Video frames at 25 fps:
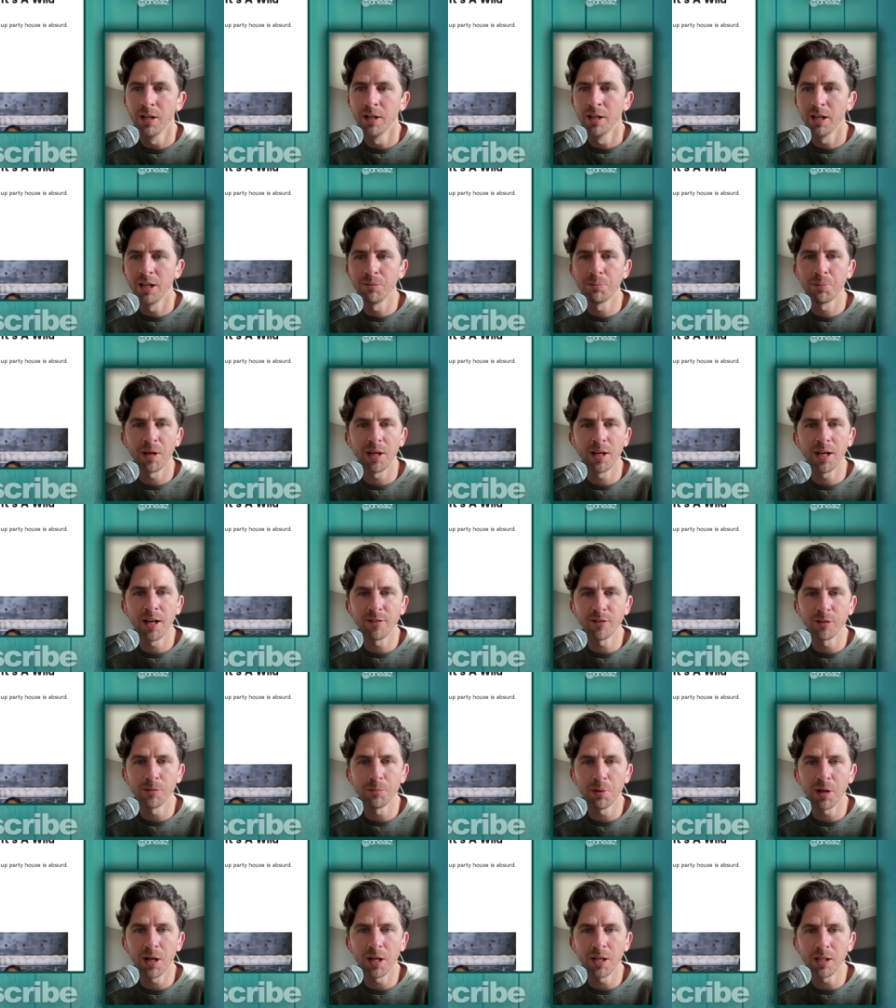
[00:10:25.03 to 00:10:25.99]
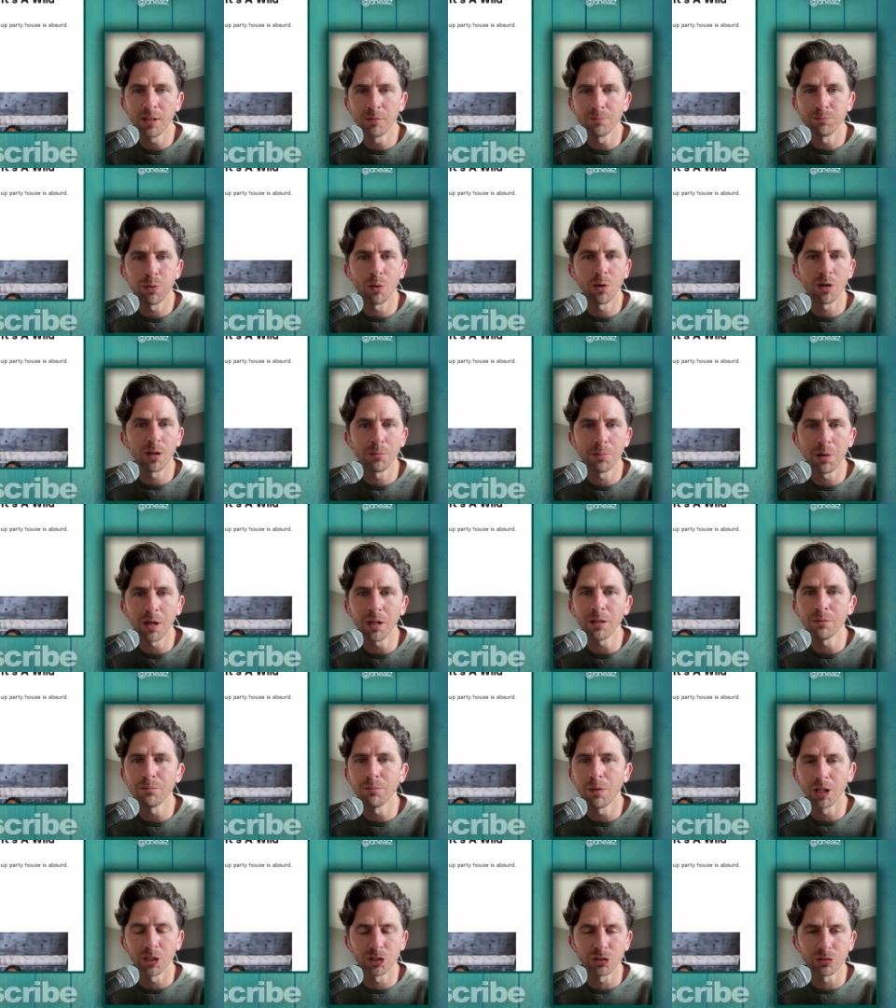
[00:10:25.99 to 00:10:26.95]
and paint everybody in portobello
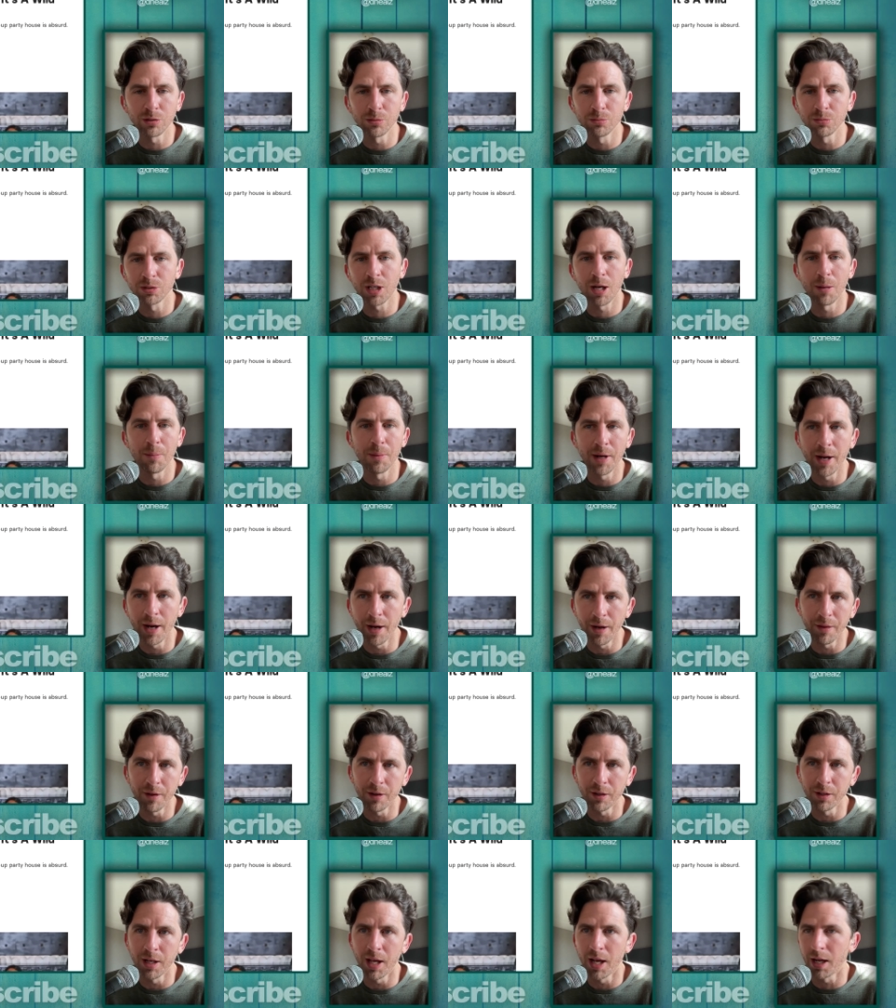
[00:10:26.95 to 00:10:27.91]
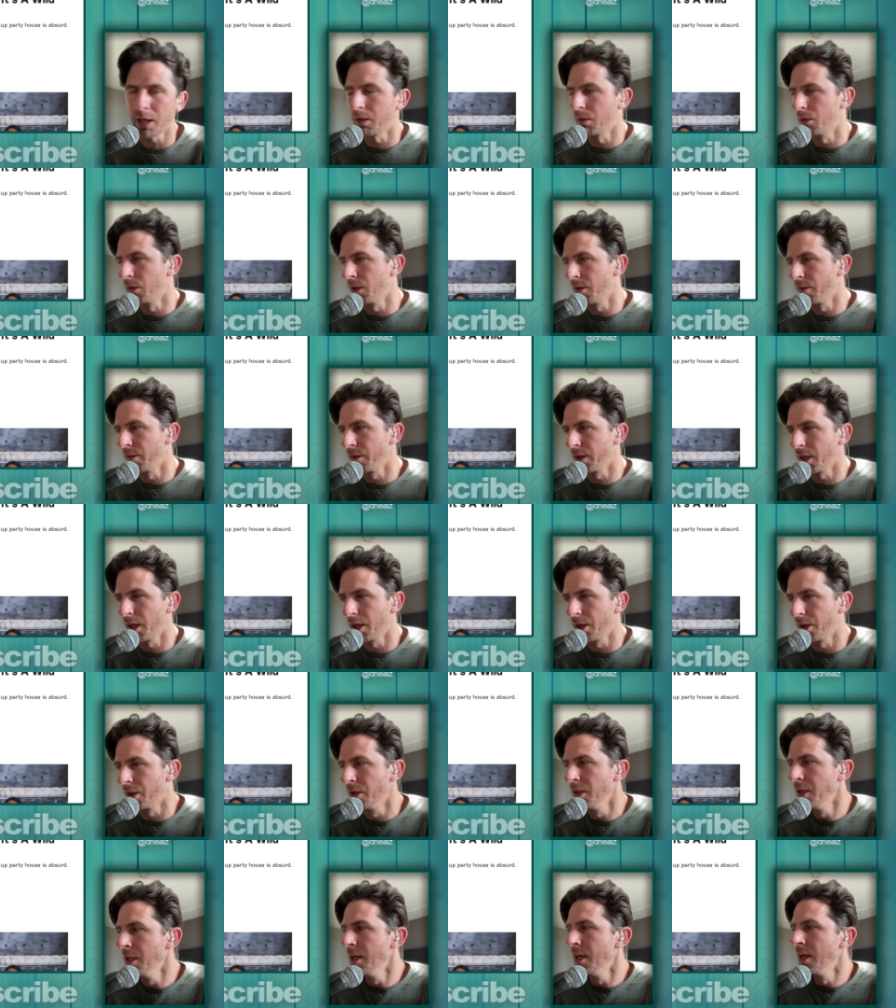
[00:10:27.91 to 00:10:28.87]
mushrooms coming out of their neck or whatever they got
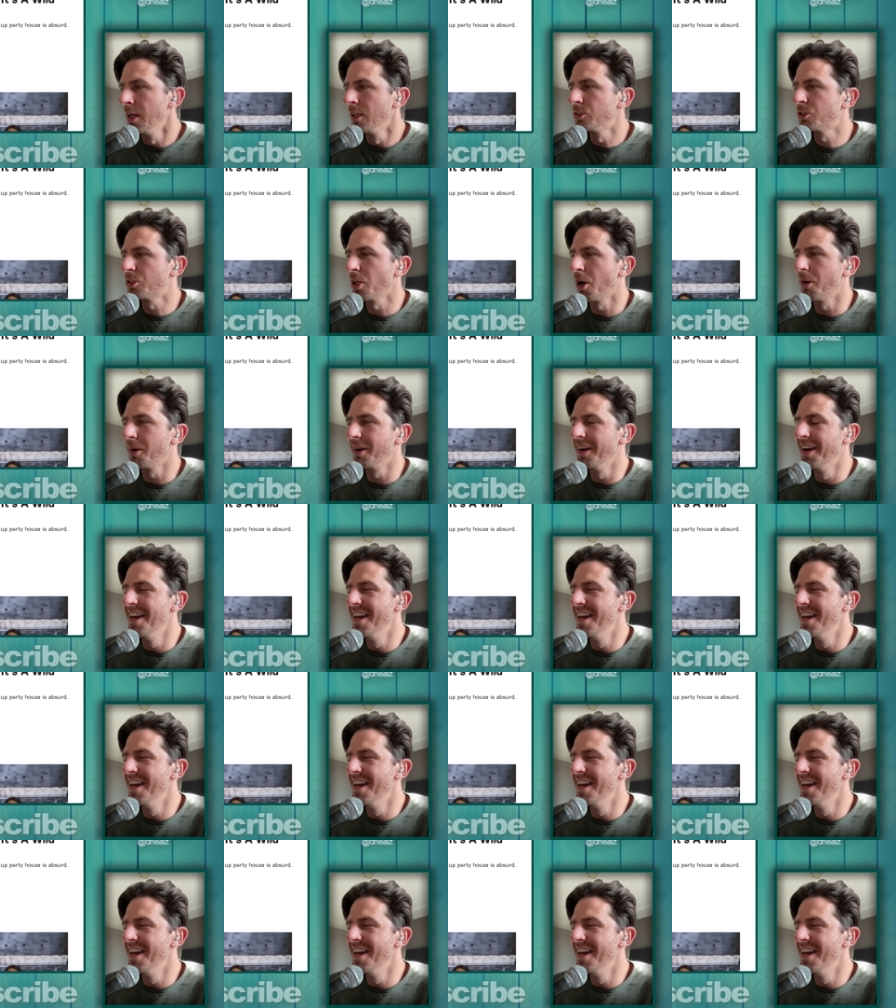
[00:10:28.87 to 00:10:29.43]
to. So